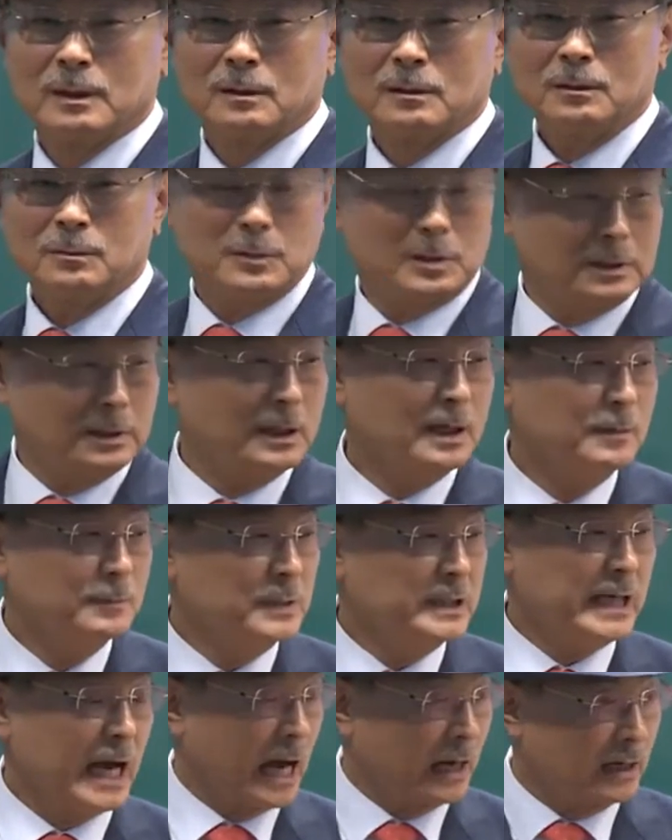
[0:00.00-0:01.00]
Those people
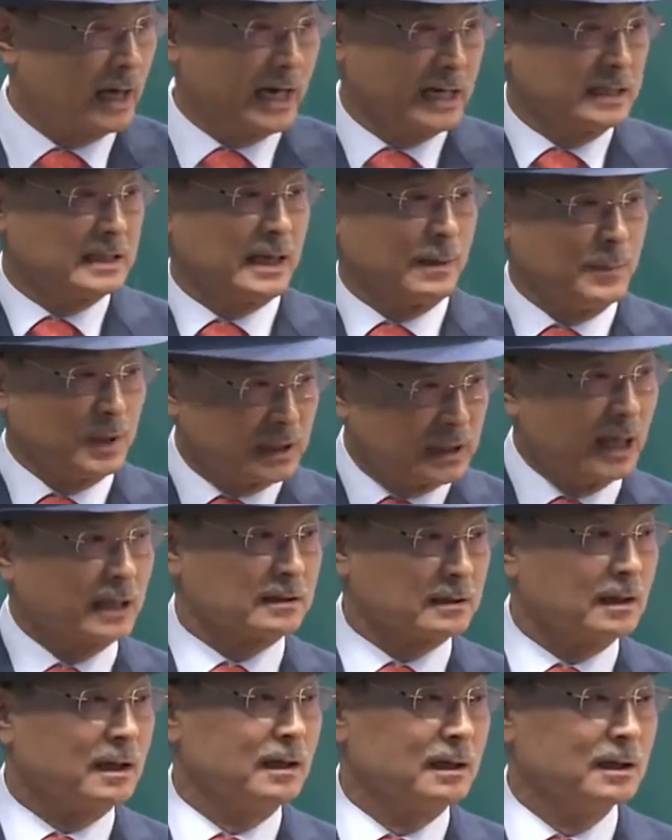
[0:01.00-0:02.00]
will not be
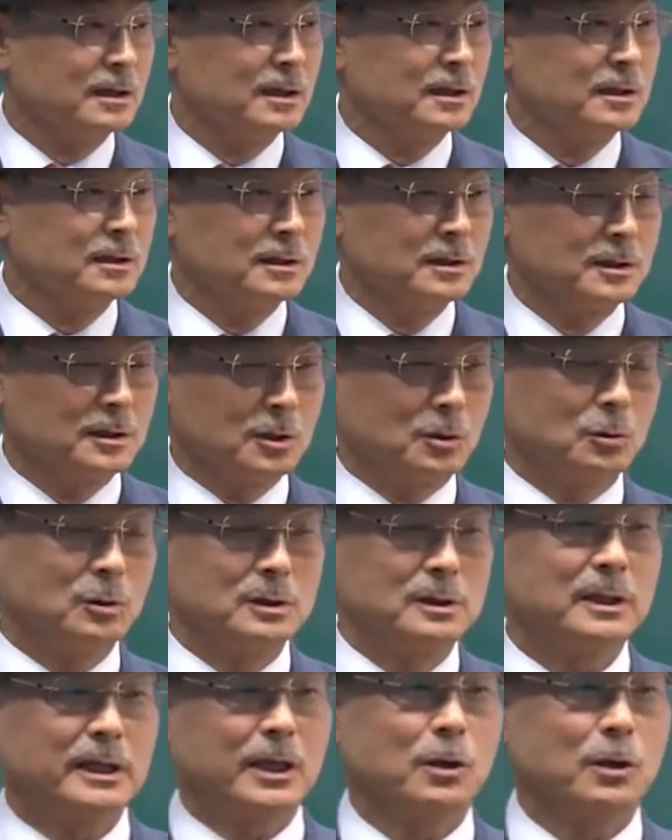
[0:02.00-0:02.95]
motivated to work hard.